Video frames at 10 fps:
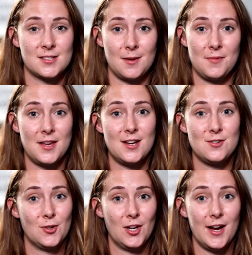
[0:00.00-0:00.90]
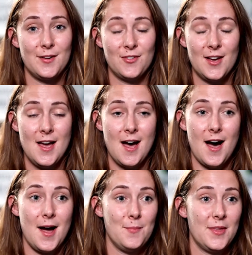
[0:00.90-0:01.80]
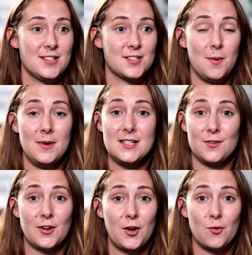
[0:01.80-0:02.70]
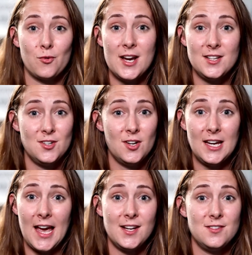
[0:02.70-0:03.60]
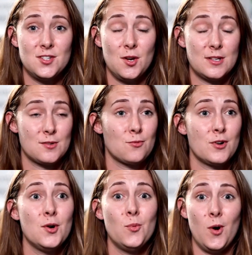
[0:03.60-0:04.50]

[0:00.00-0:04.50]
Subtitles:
to something in your life. There's so many different careers you can get into. It's a real